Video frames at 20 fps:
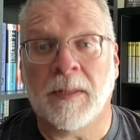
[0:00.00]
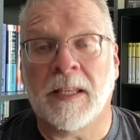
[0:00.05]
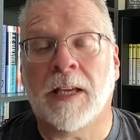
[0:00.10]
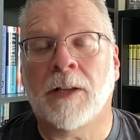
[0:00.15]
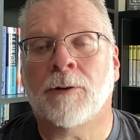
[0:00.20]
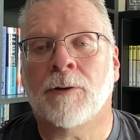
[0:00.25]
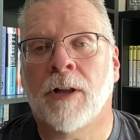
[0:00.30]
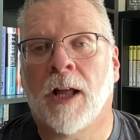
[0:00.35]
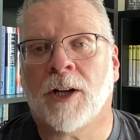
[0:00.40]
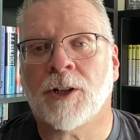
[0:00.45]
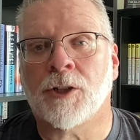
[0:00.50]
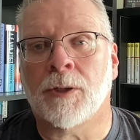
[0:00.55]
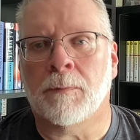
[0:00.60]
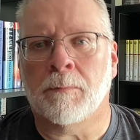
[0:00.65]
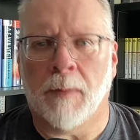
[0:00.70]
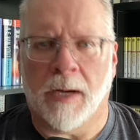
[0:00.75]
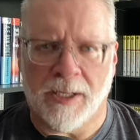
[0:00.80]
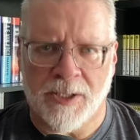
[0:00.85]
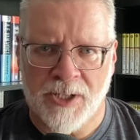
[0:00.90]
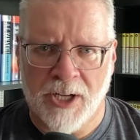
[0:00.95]
the introduction
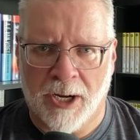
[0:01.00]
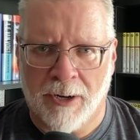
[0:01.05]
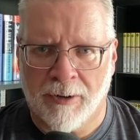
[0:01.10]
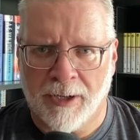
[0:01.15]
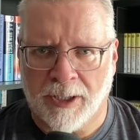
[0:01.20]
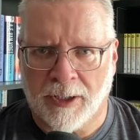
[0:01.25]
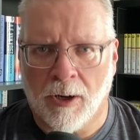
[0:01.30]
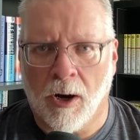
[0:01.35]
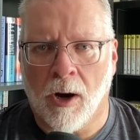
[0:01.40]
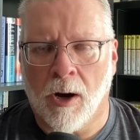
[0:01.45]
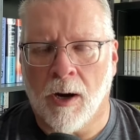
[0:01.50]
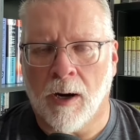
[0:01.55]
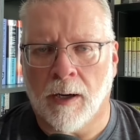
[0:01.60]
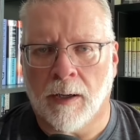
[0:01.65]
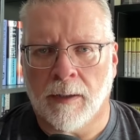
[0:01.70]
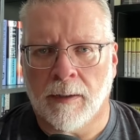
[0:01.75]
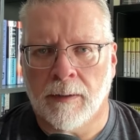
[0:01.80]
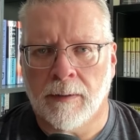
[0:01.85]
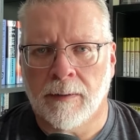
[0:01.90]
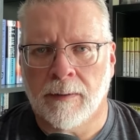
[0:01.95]
by Terry Carr,